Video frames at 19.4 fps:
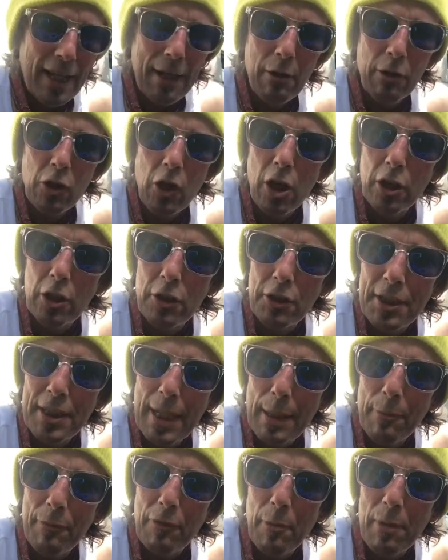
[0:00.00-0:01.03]
Now, I got a good
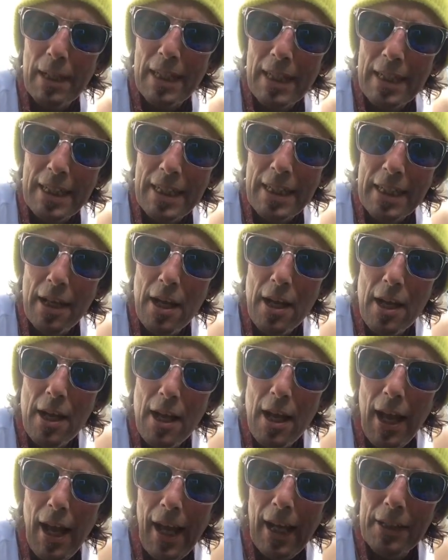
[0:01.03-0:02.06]
tip from a lady
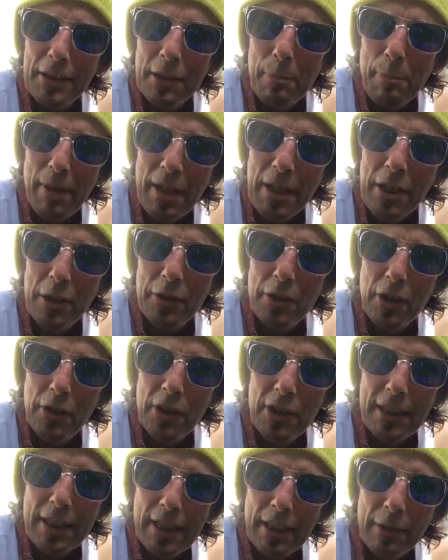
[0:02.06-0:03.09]
at the bingo the
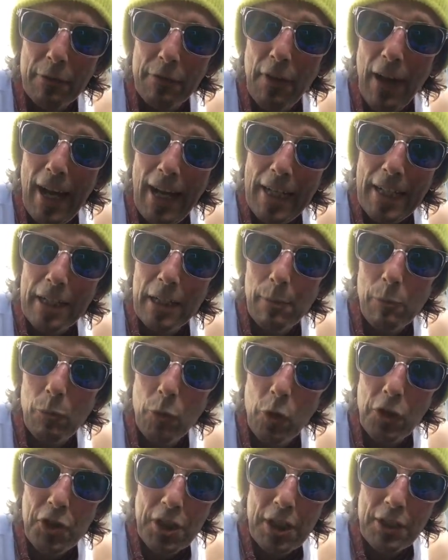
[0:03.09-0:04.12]
other day for hanging up
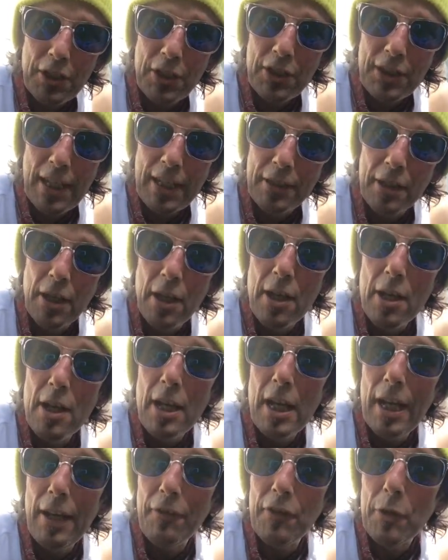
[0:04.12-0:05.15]
washing. She said,
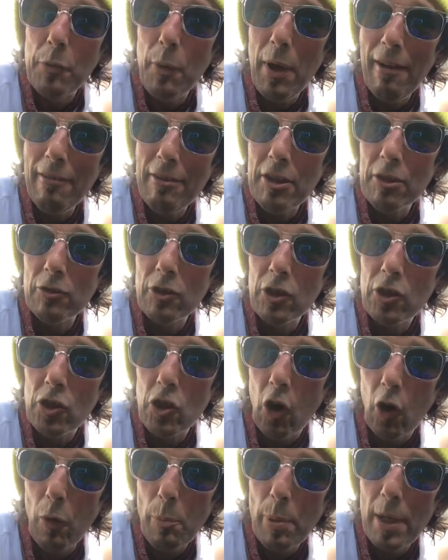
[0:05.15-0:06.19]
if you wear it on the
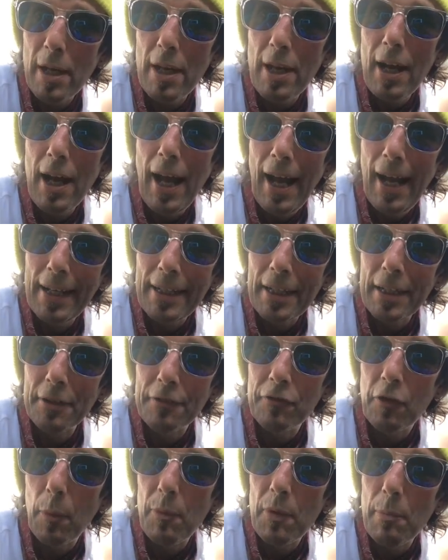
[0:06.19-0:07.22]
top, hang
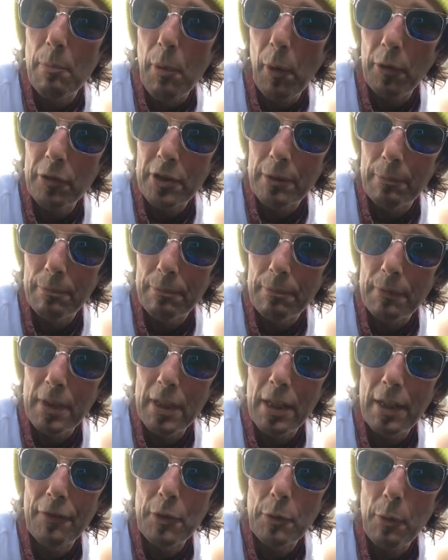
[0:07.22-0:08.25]
it from the bottom.
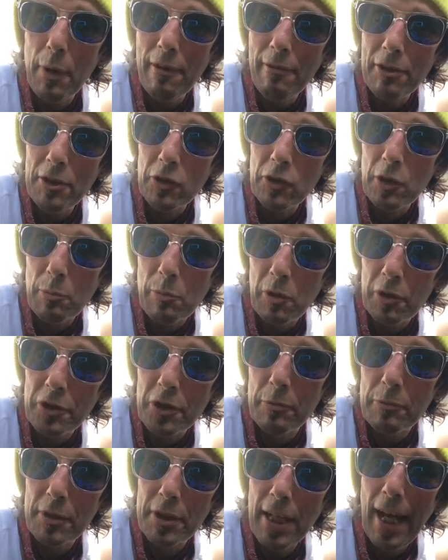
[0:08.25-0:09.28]
If you wear it on the
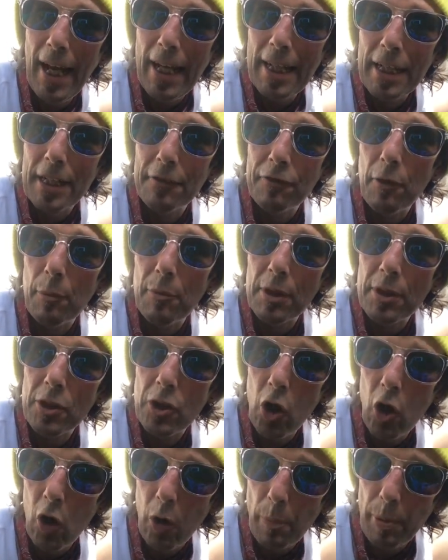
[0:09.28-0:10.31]
bottom, you hang it from the
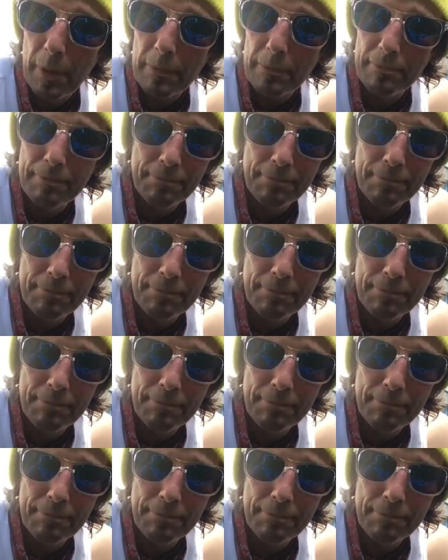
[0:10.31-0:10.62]
top.